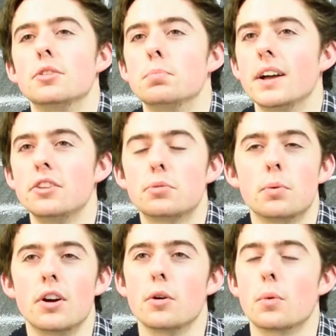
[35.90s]
It's a place
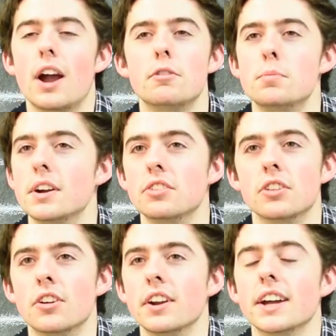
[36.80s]
where, where everybody's
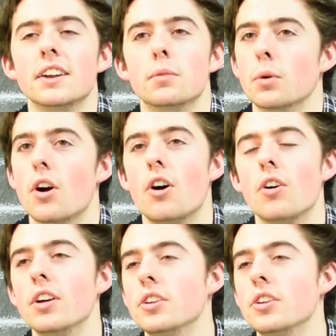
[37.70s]
learning and we're all